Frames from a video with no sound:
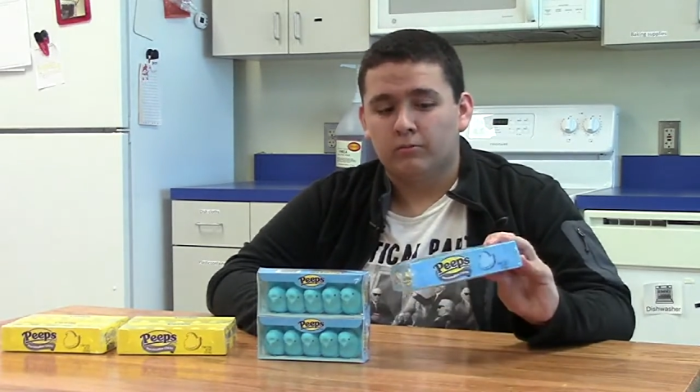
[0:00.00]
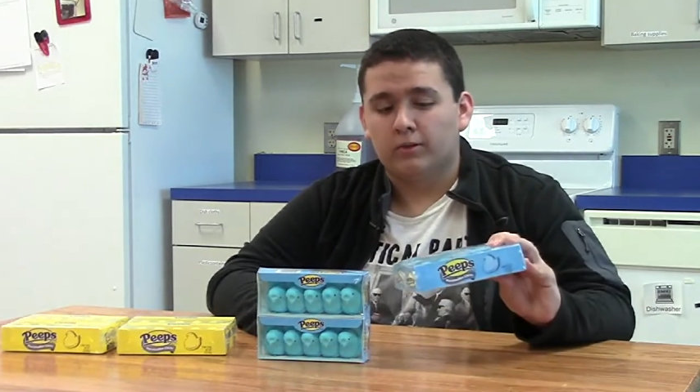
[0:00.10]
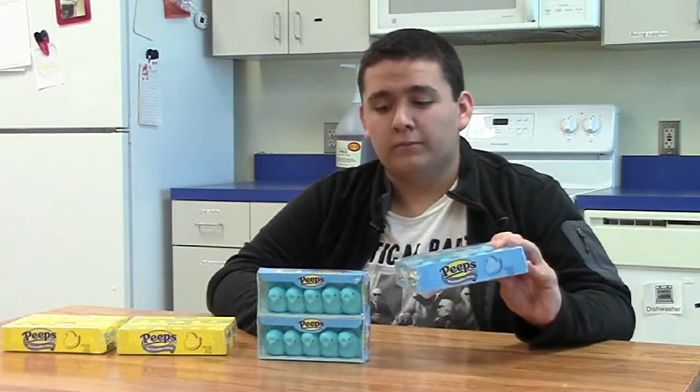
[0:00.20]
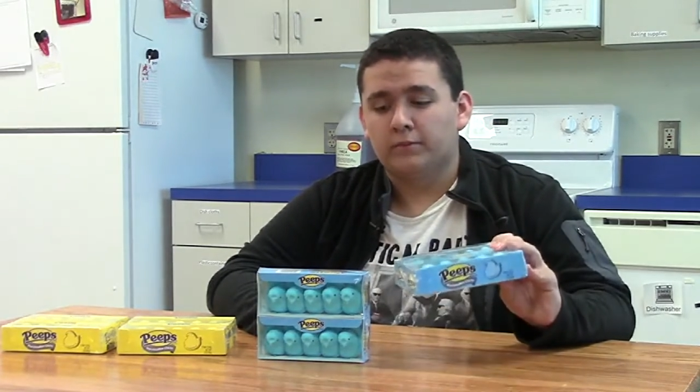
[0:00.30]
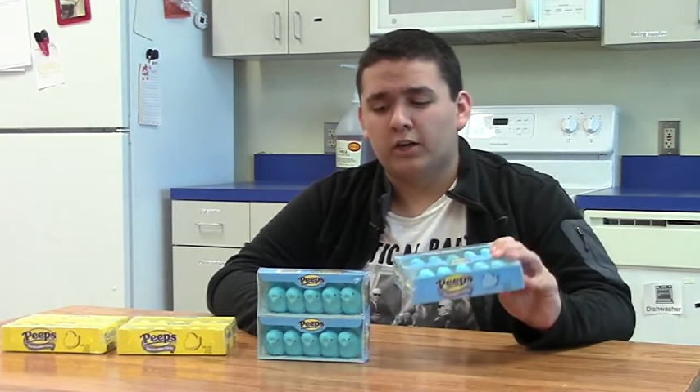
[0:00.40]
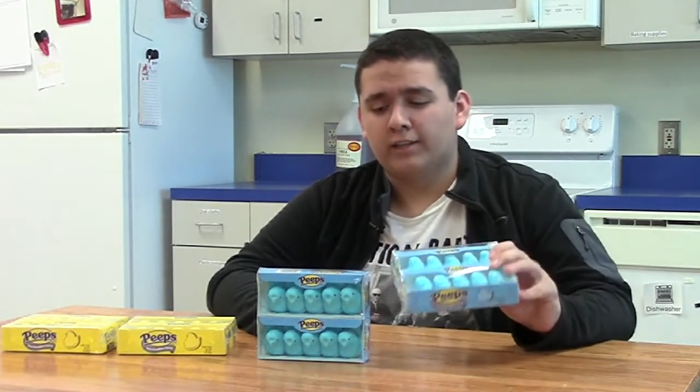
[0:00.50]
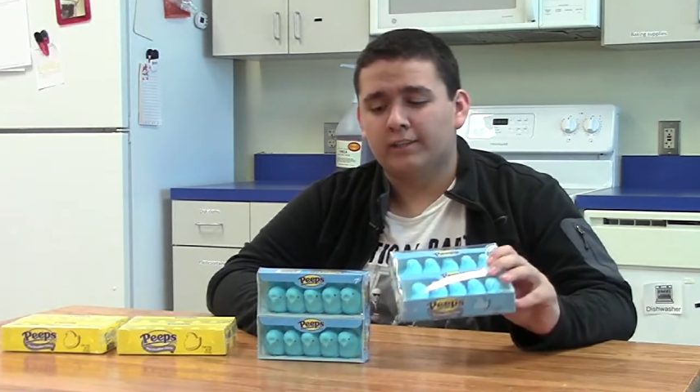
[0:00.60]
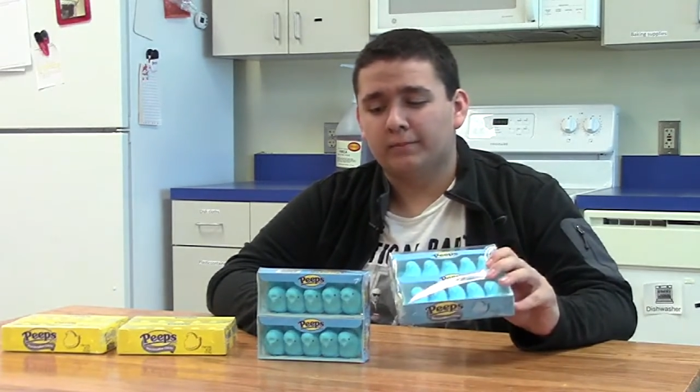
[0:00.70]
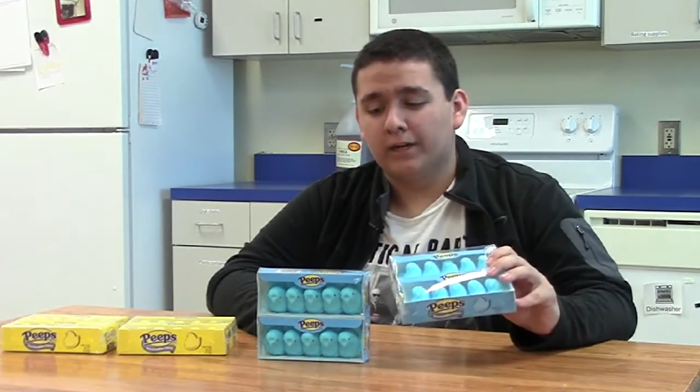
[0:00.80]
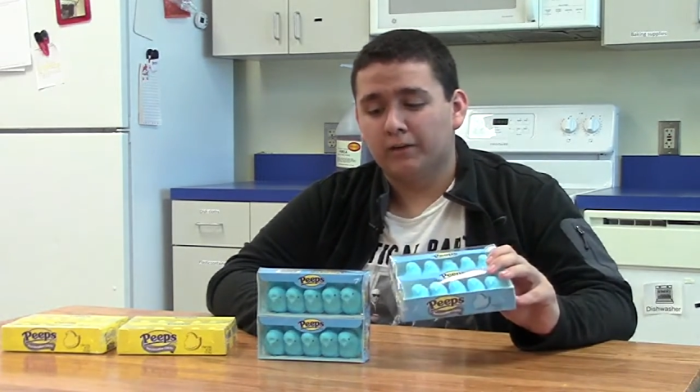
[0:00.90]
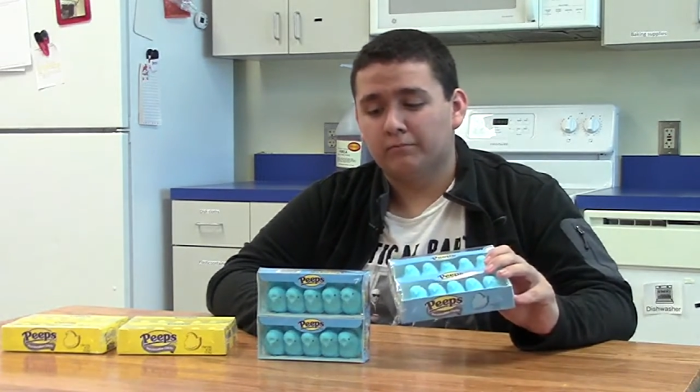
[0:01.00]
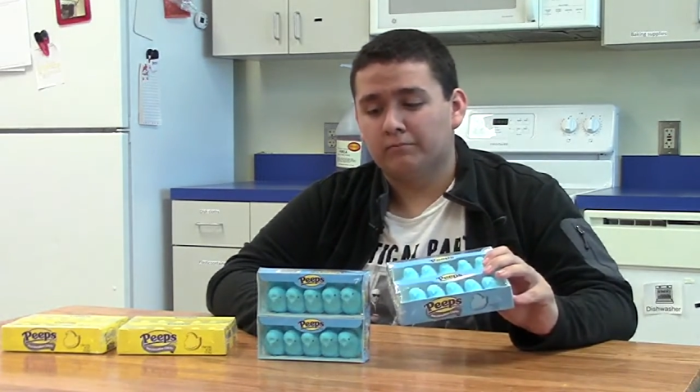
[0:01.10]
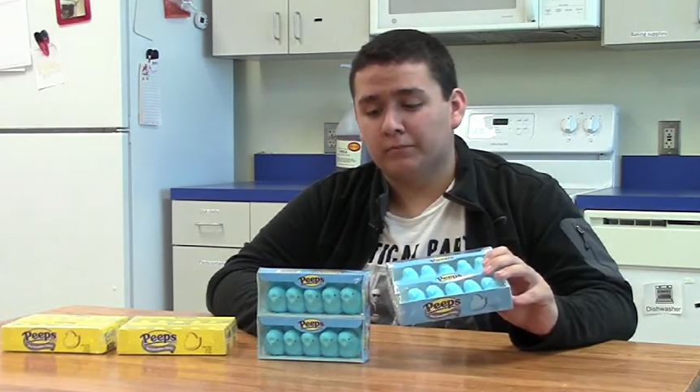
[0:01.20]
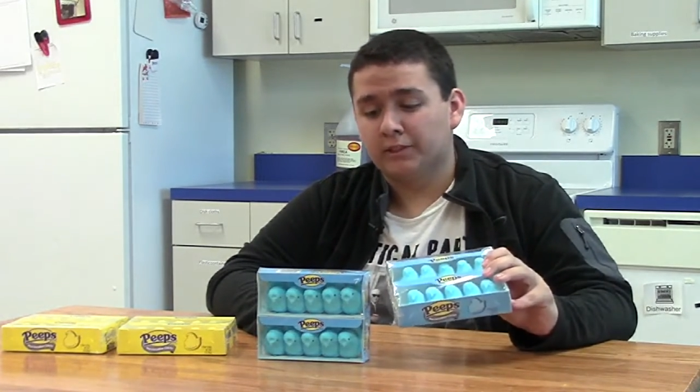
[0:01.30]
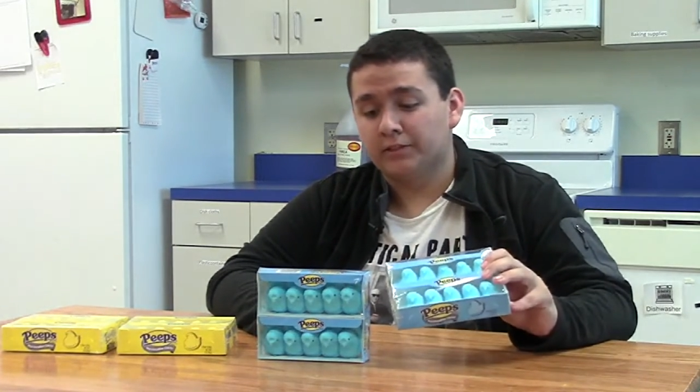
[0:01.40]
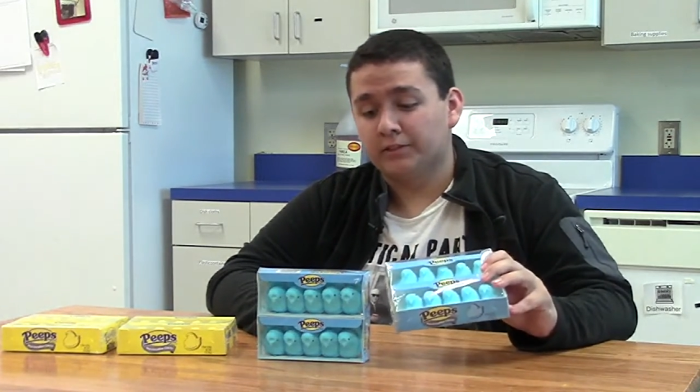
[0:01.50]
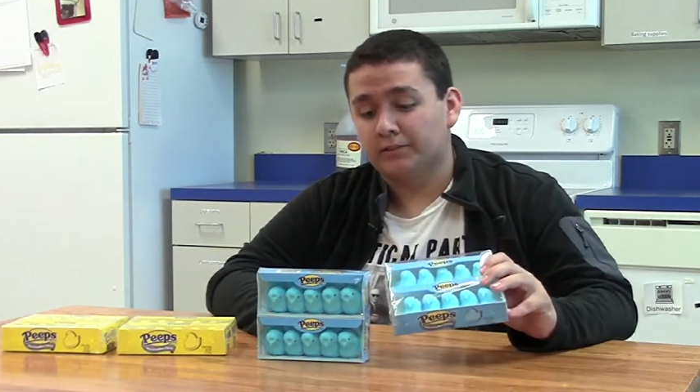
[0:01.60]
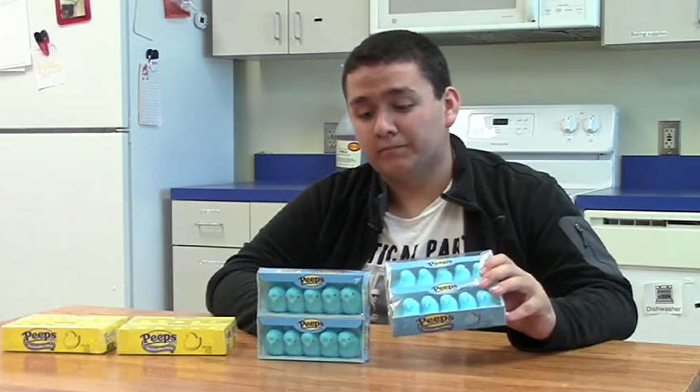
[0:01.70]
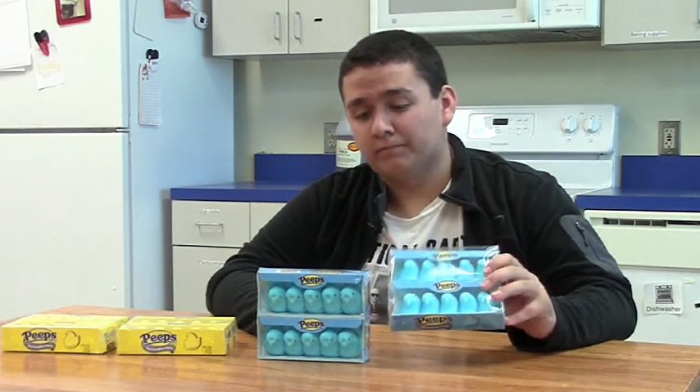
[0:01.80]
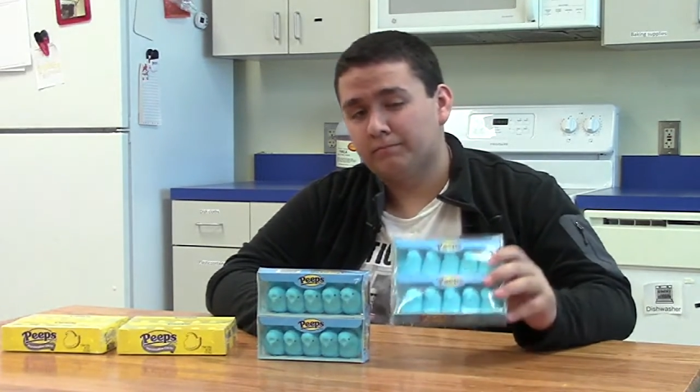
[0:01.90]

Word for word: What I'm talking about is